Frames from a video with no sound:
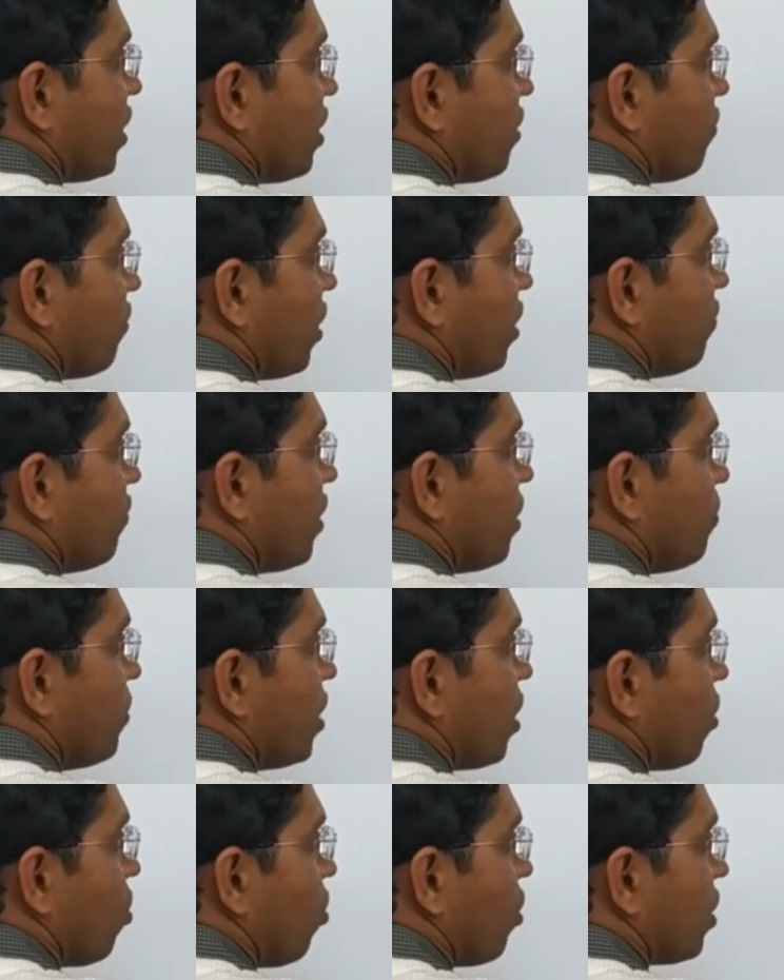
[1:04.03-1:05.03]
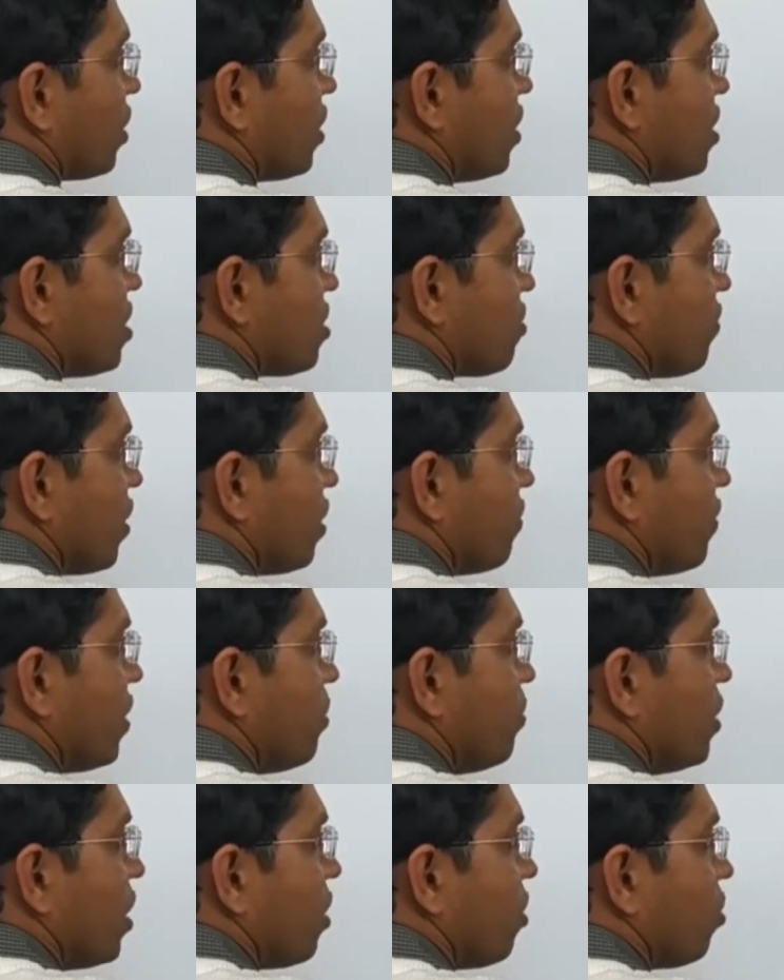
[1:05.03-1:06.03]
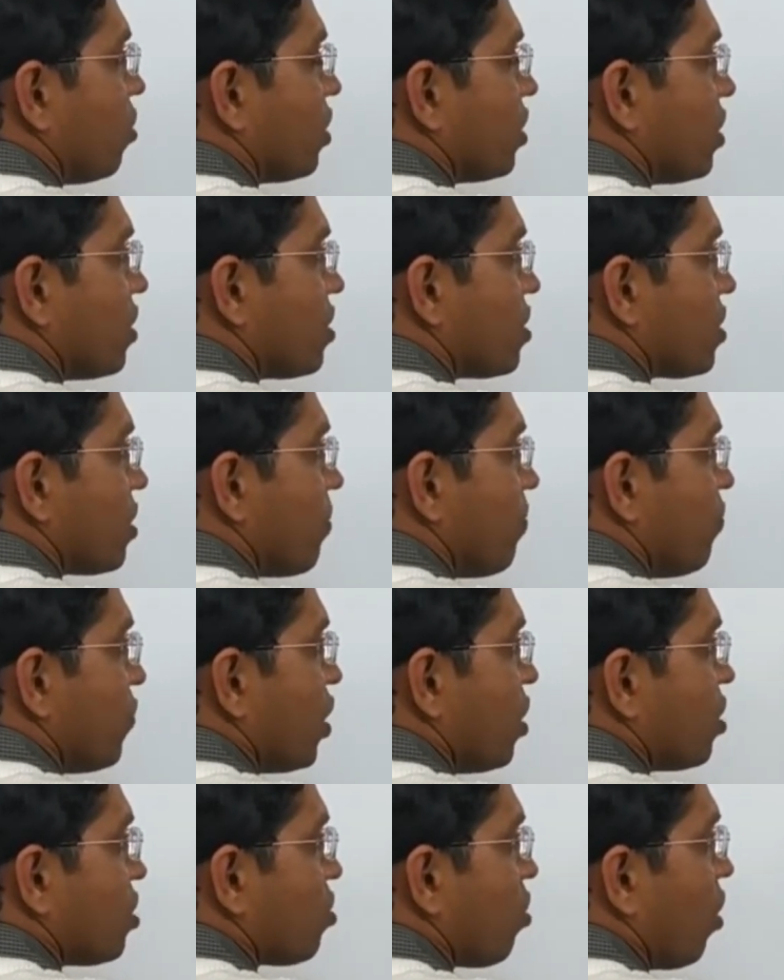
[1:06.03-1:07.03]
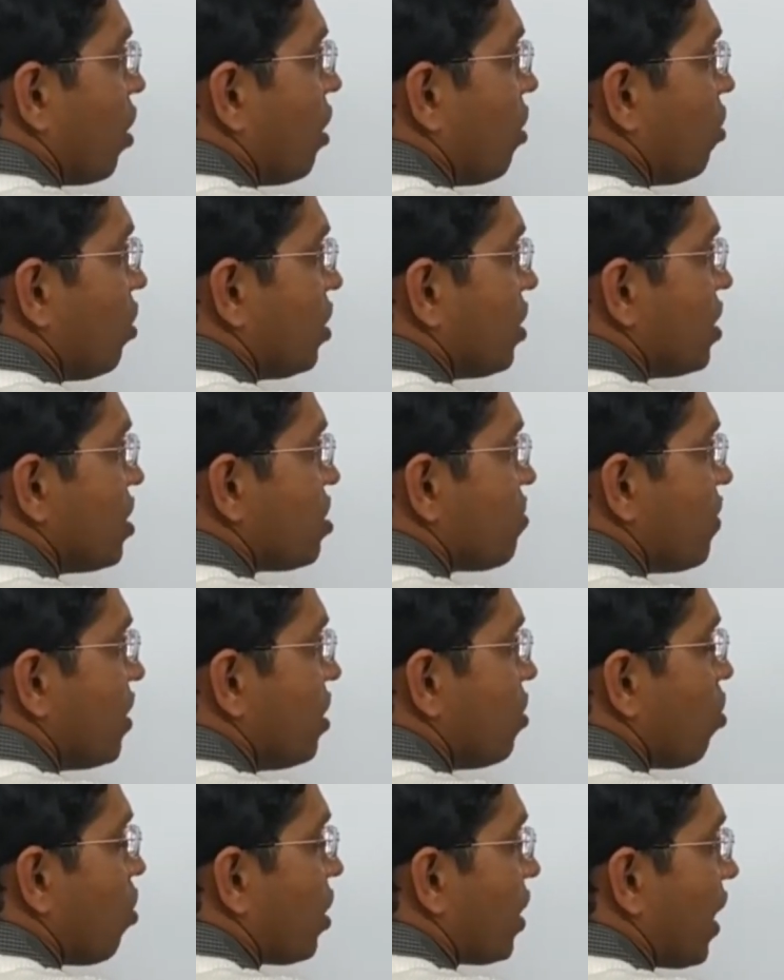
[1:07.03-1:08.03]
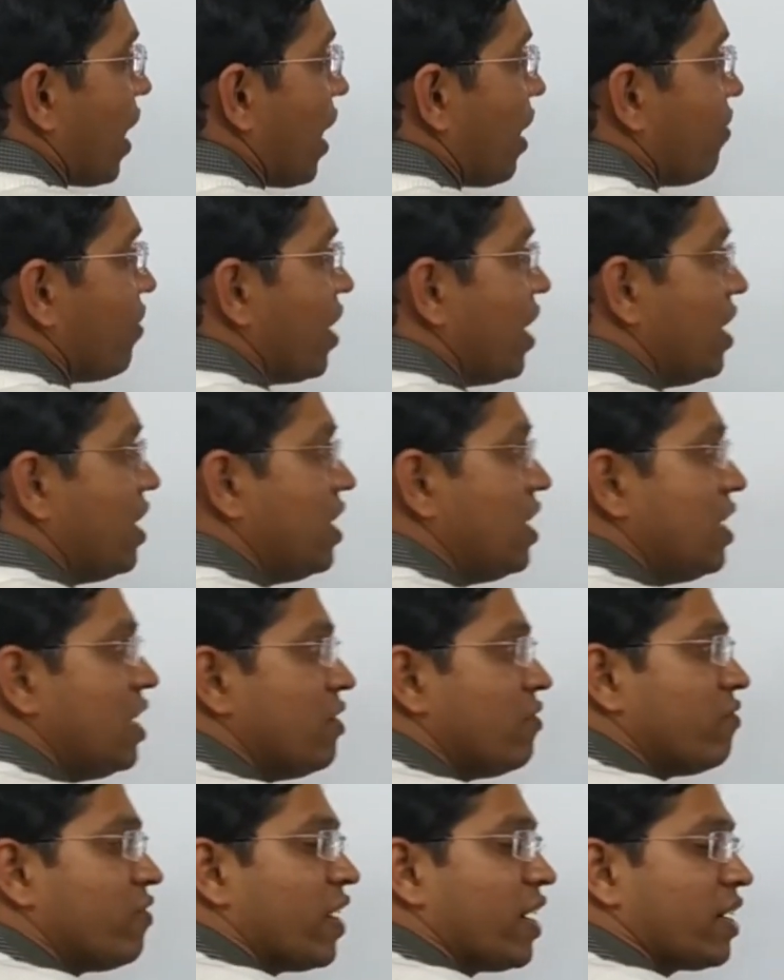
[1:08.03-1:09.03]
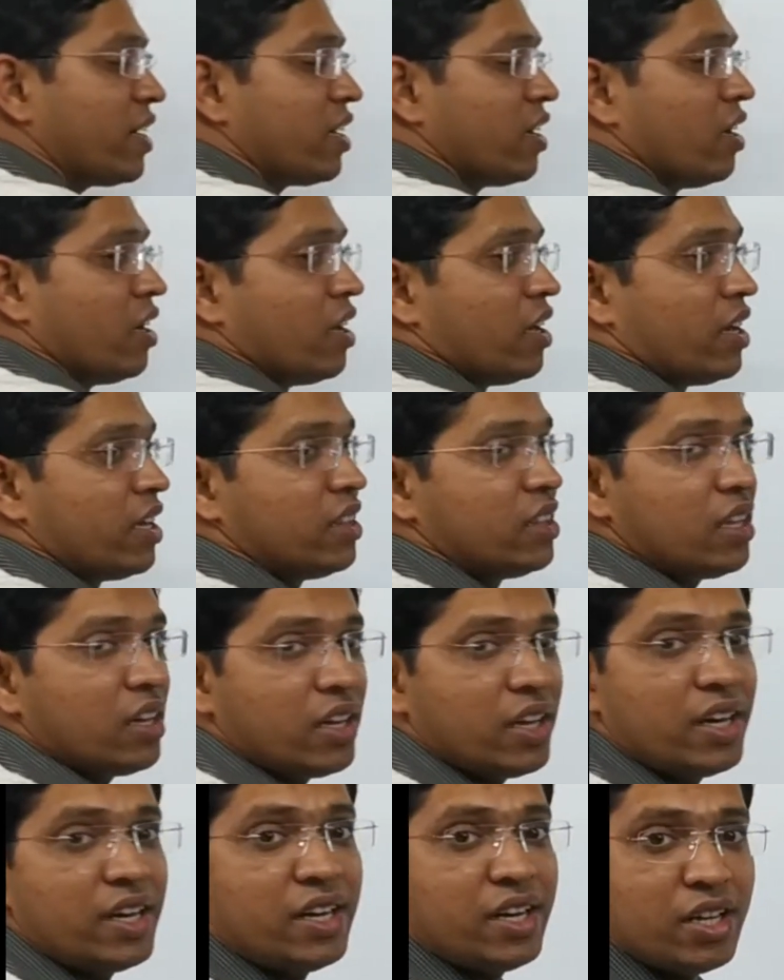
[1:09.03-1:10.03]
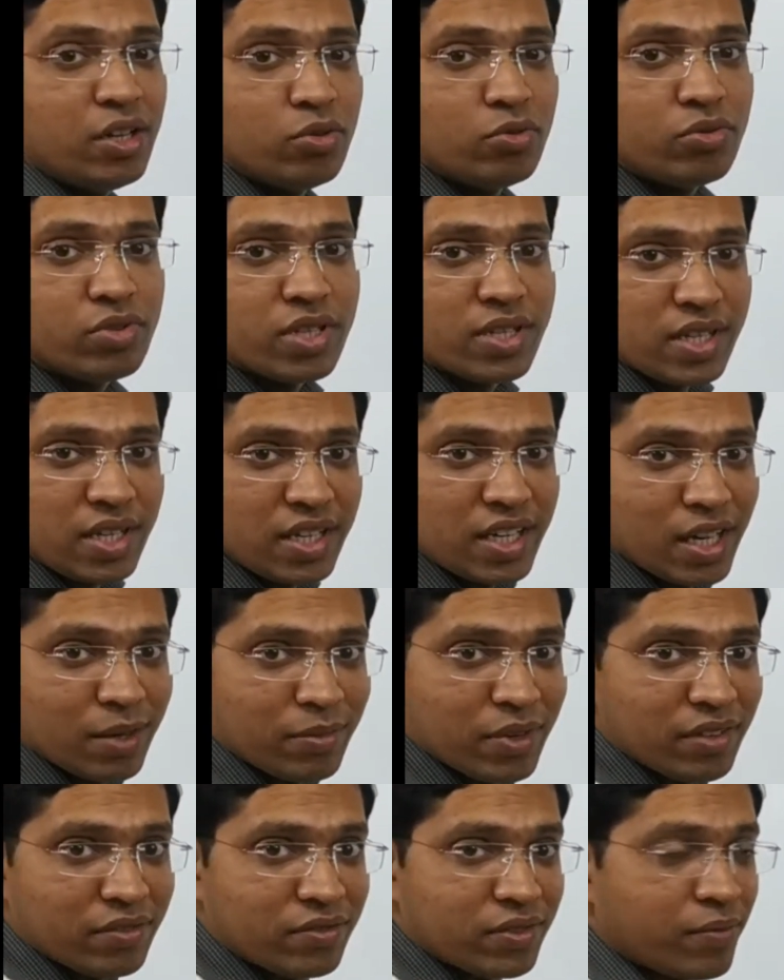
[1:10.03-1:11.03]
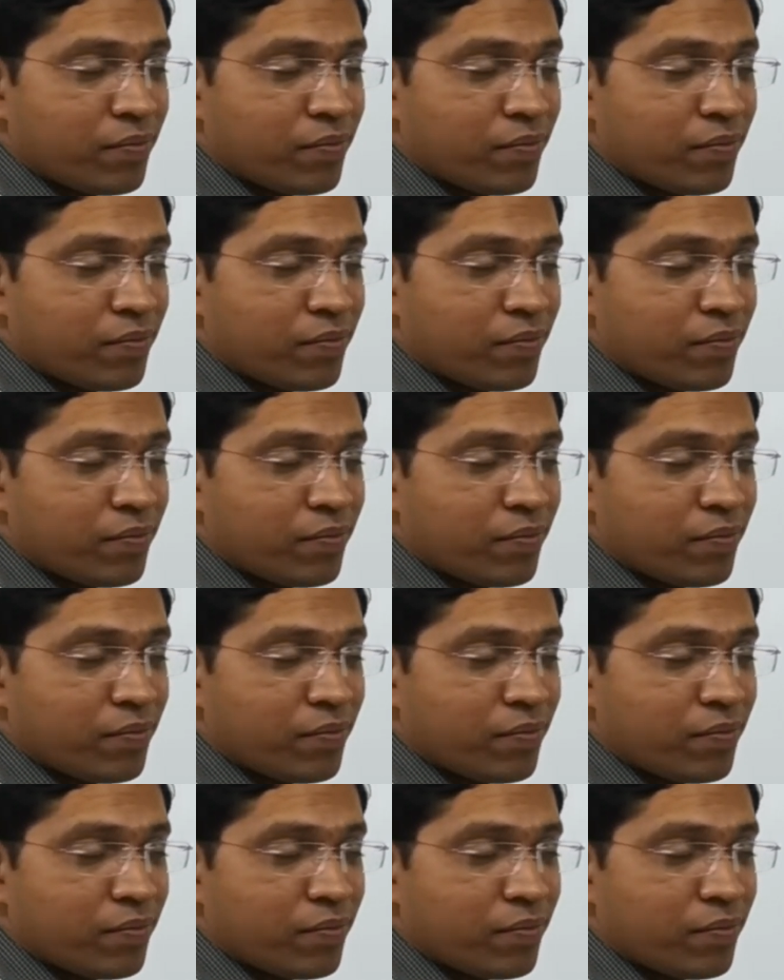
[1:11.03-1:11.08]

One will be along this, one will be along this. So along this will not have any effect in the induced EMF.